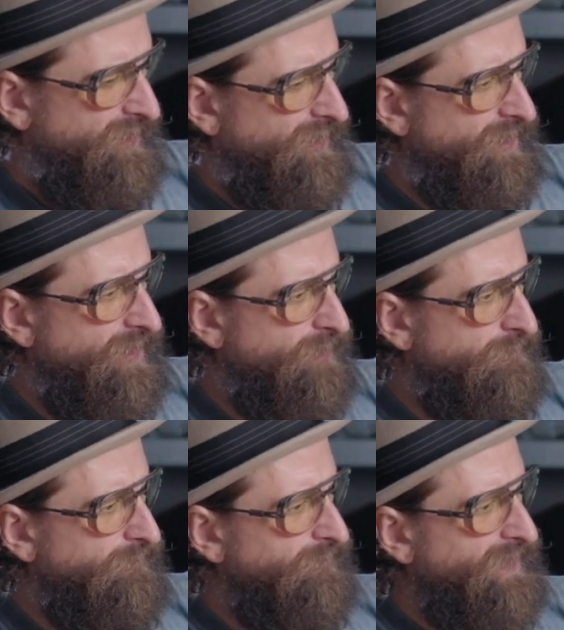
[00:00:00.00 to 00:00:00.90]

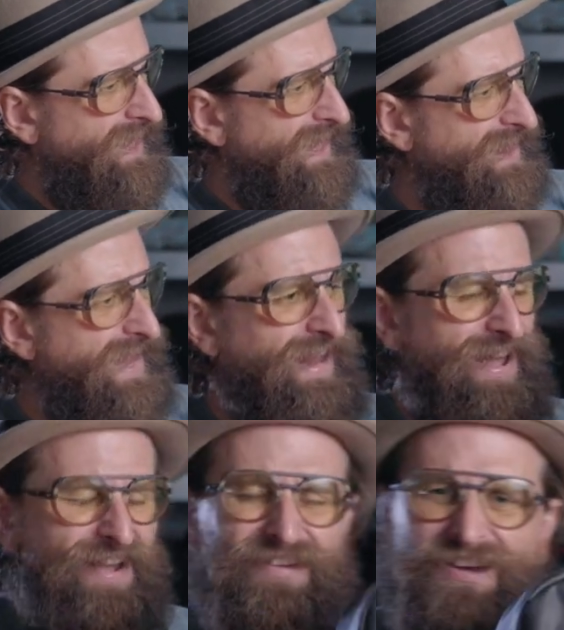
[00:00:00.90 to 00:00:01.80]
um, it
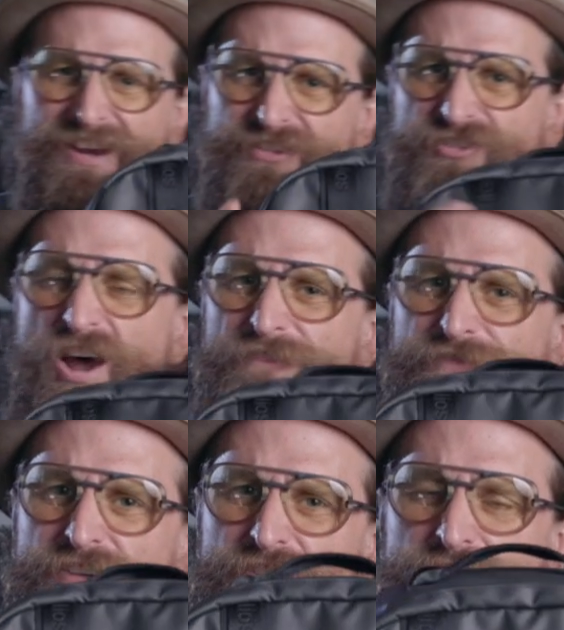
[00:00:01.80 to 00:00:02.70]
has a kind of
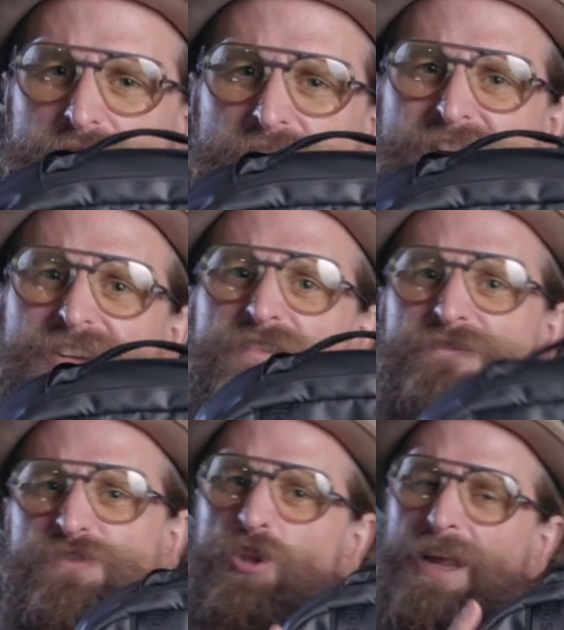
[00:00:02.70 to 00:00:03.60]
softness to it. It doesn't
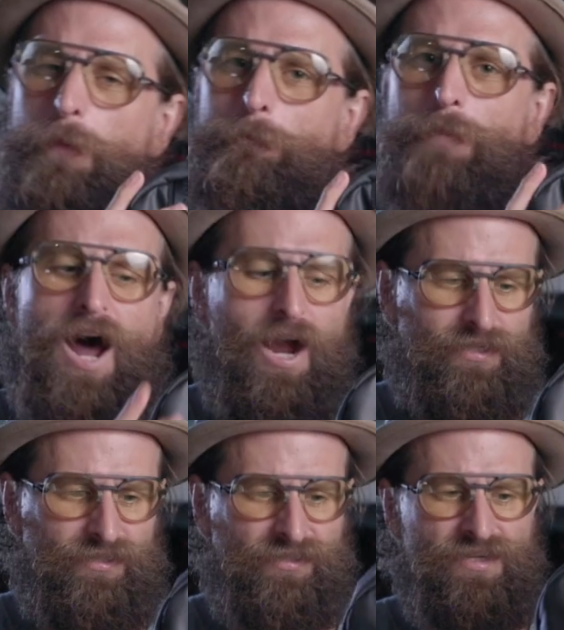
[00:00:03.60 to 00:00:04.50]
feel like a
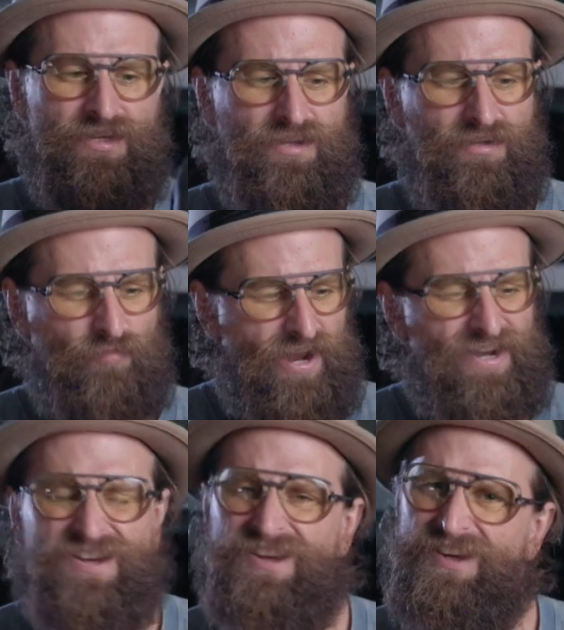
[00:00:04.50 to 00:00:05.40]
box,
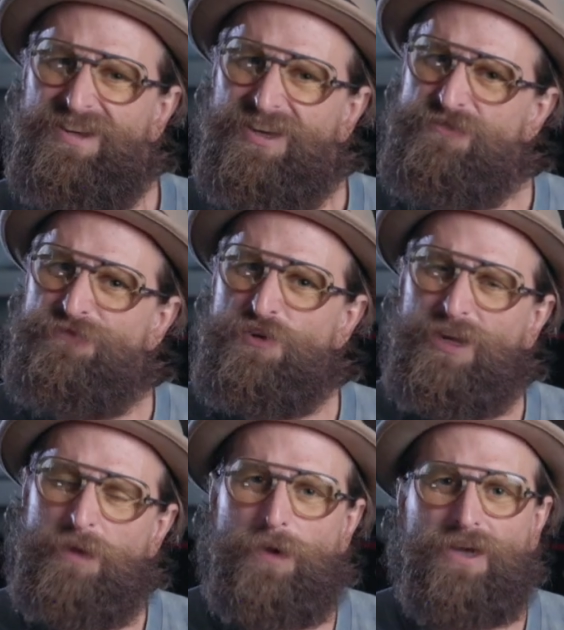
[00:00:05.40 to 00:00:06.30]
right? Doesn't feel
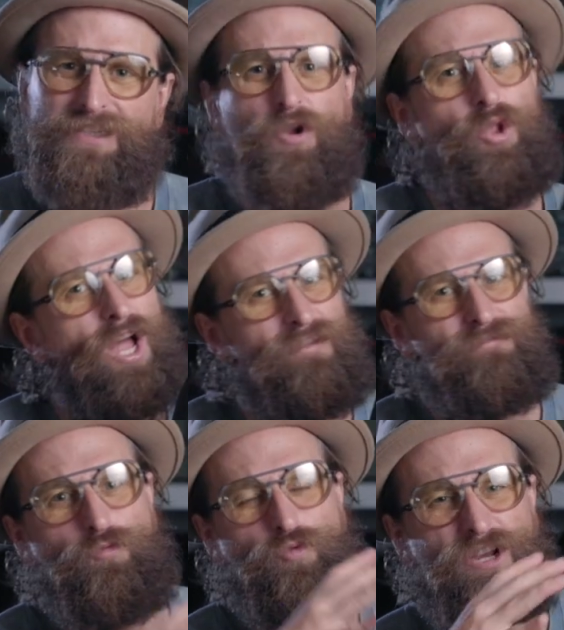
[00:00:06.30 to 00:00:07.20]
like a box. I don't
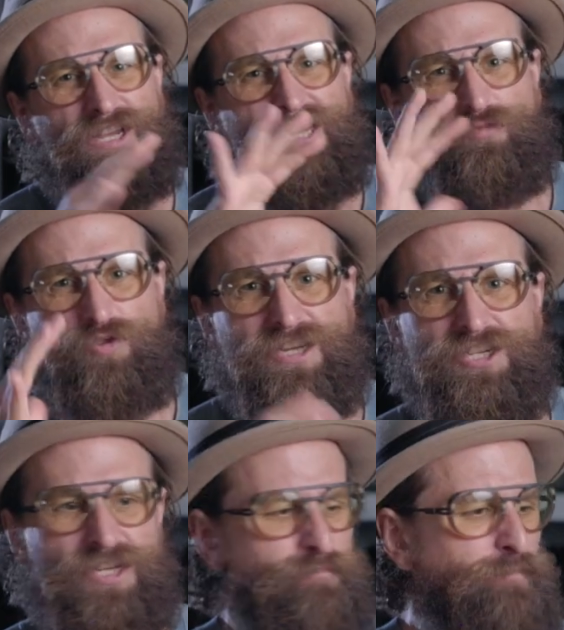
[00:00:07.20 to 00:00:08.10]
love really
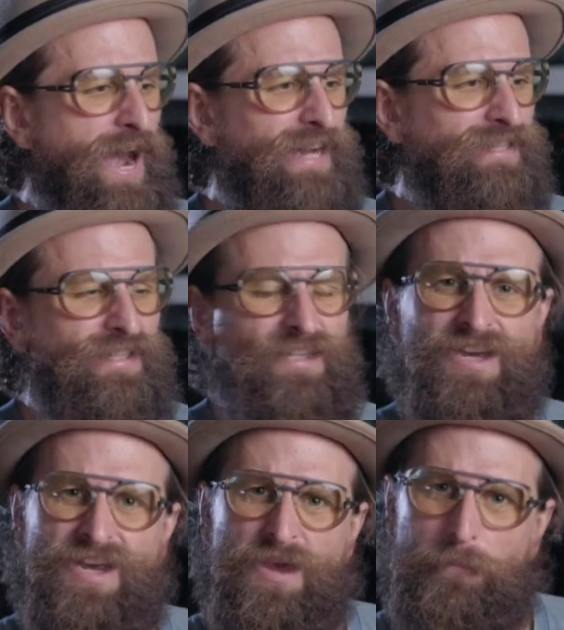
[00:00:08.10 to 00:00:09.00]
rigid, boxy
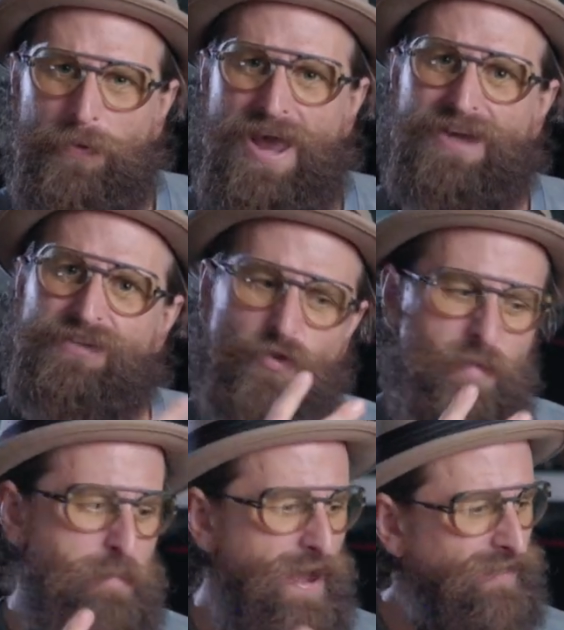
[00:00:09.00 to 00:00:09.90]
bags. I want
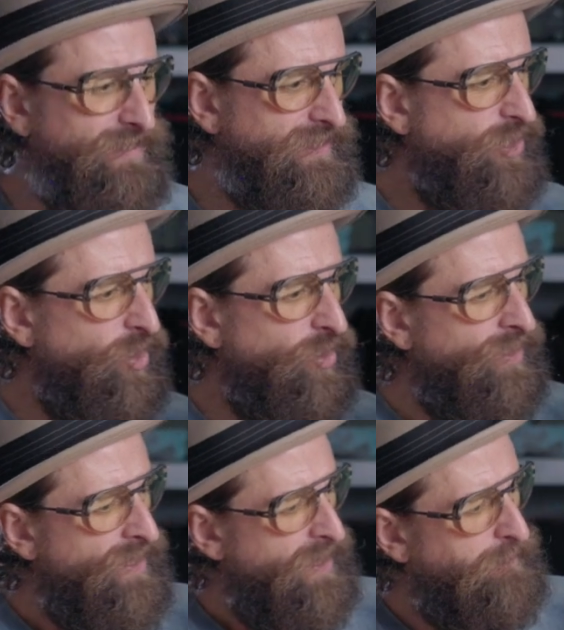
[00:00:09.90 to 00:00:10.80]
my bag to
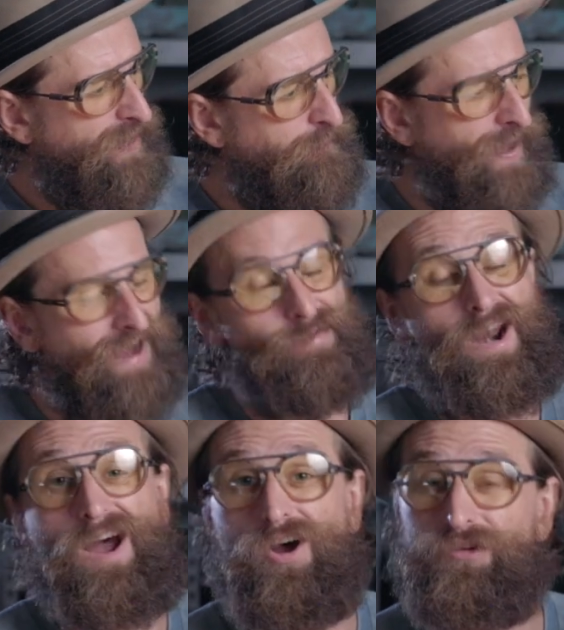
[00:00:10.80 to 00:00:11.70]
still be a bag, but
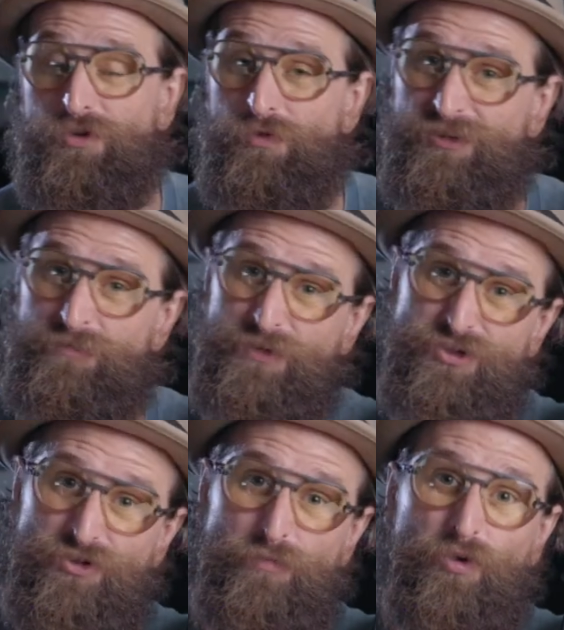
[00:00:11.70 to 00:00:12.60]
I also want it to be
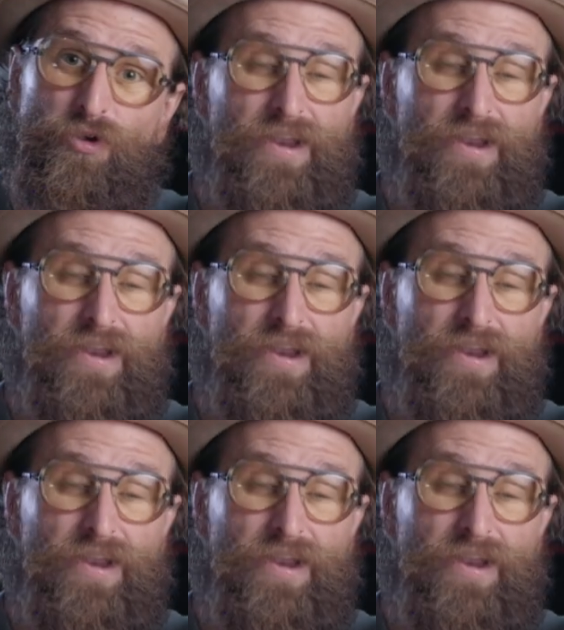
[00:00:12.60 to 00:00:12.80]
durable,